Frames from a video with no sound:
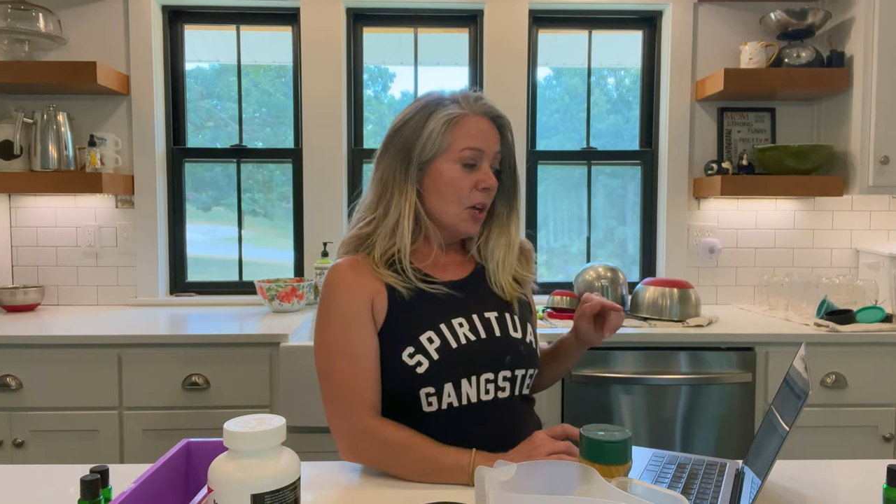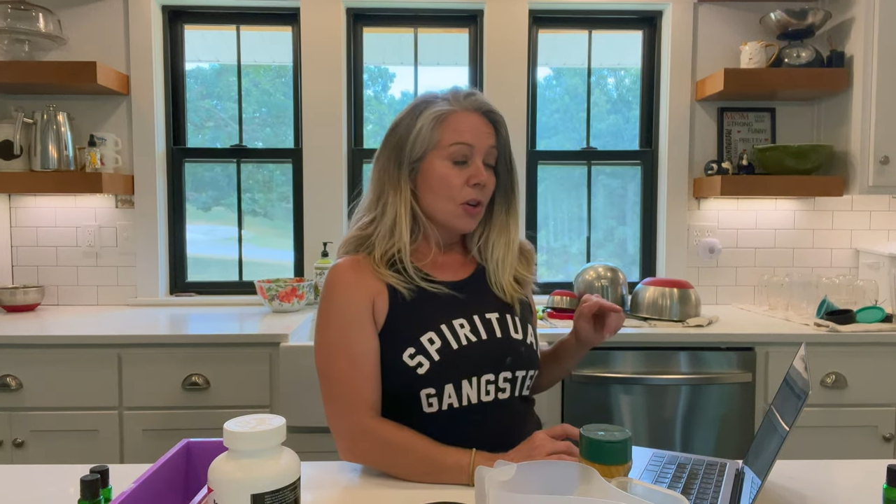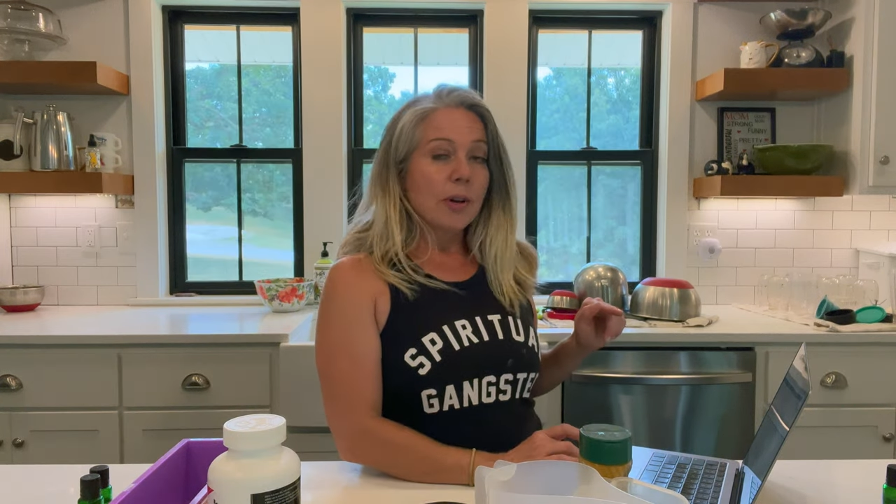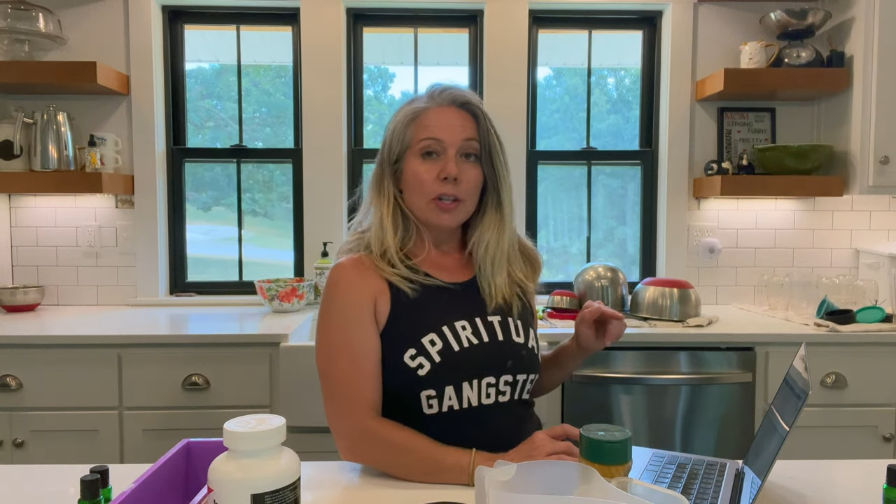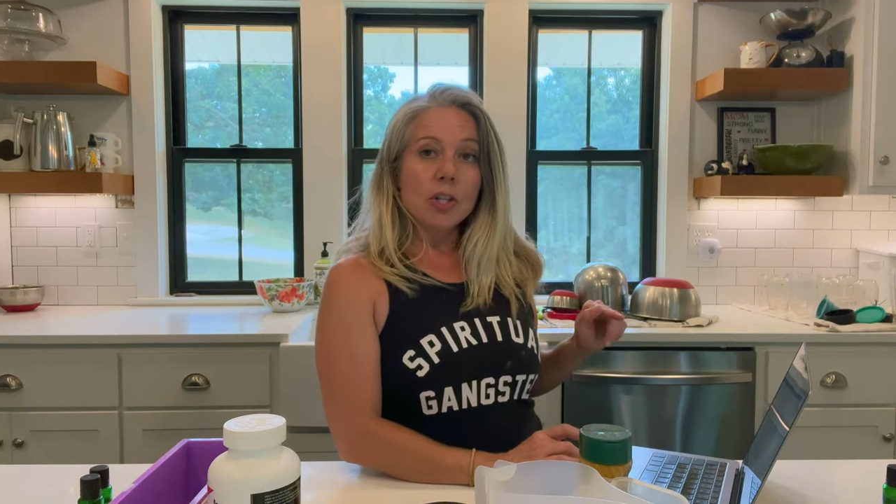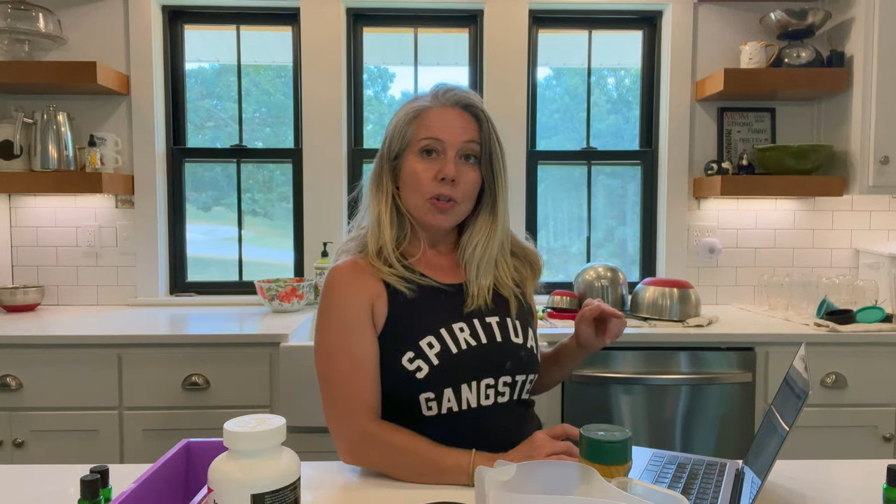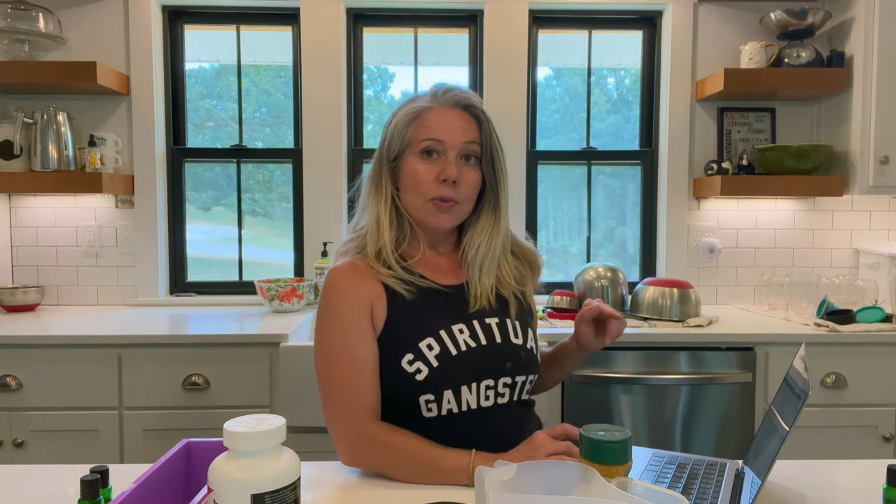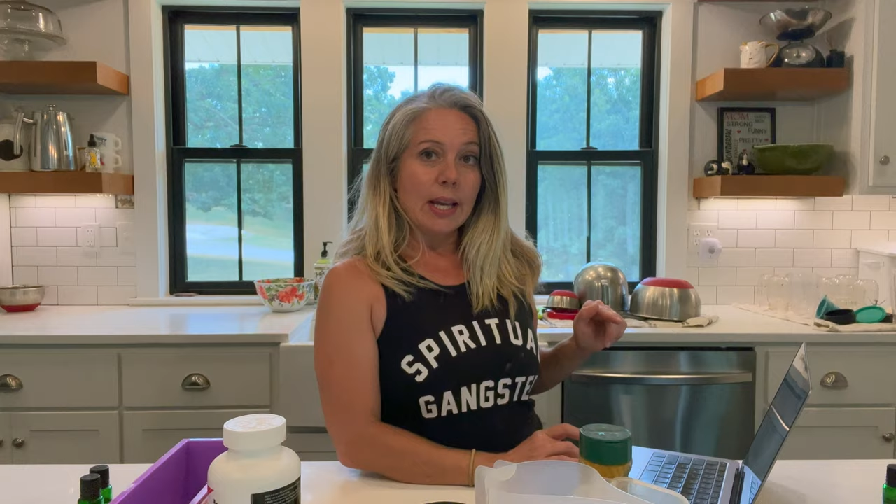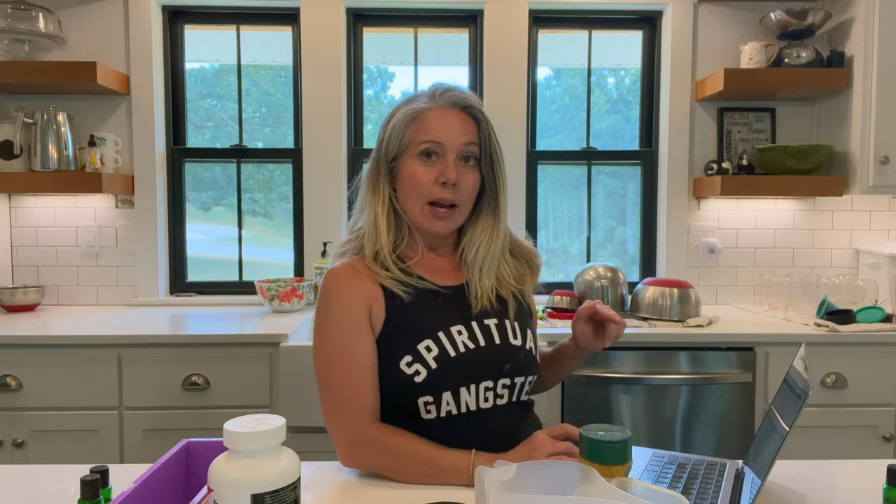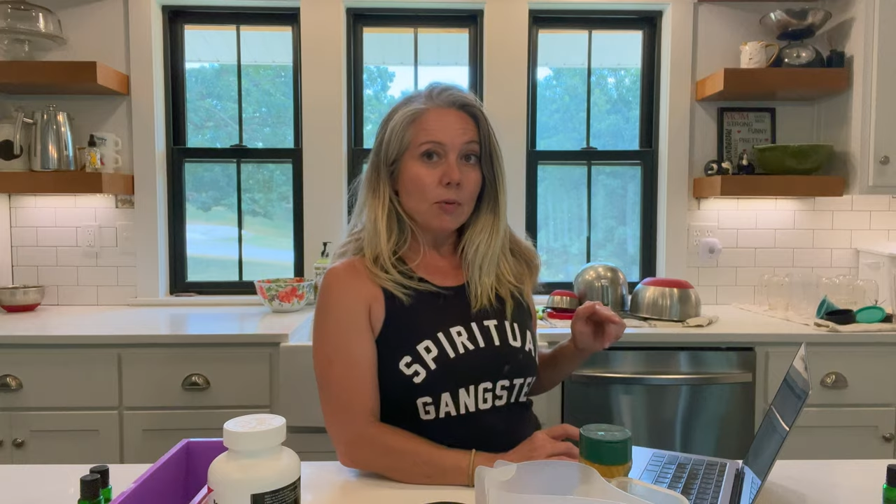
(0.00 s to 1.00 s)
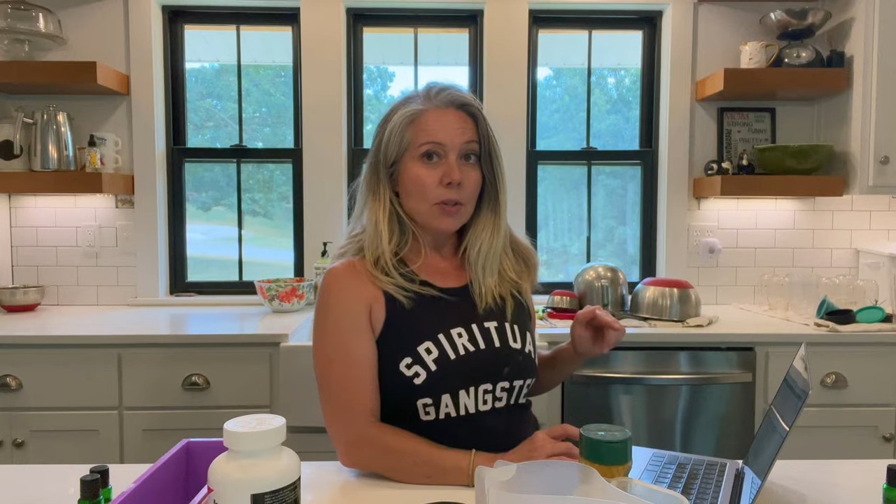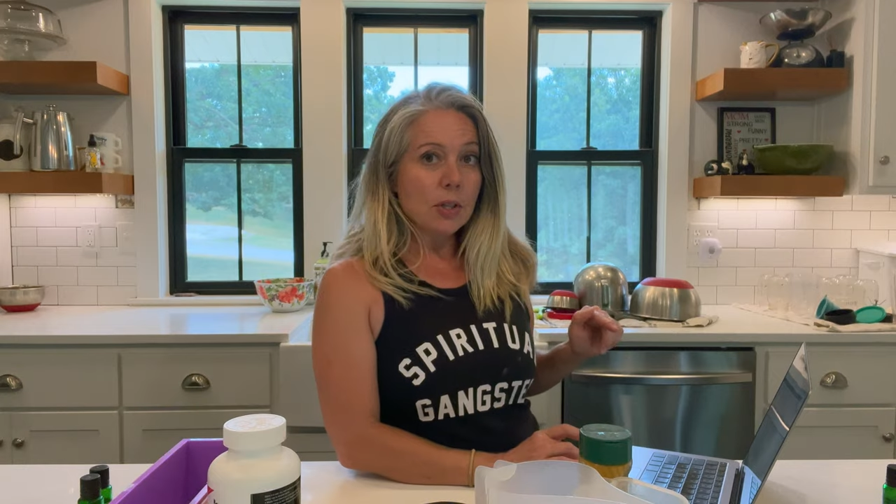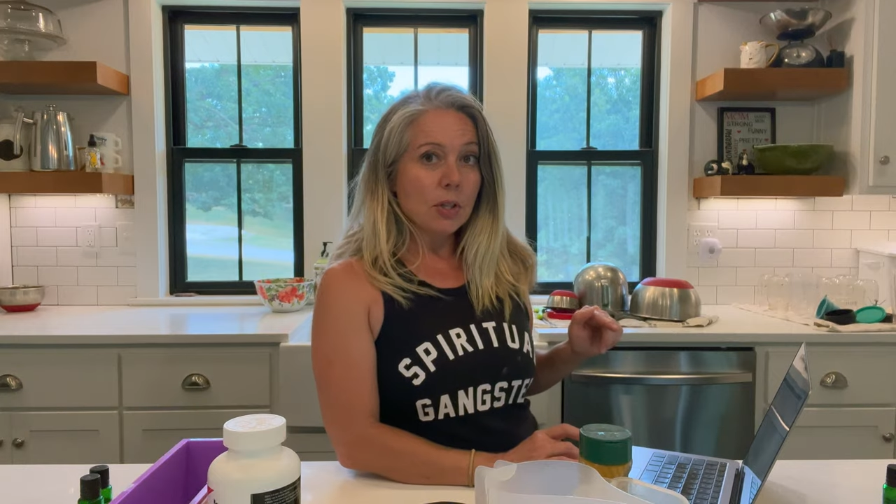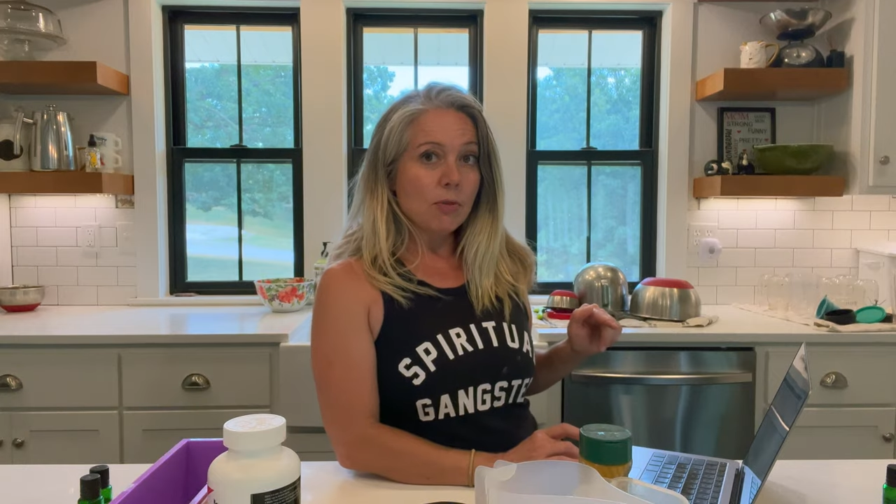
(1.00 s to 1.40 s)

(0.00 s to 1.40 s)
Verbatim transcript: Going to use ounces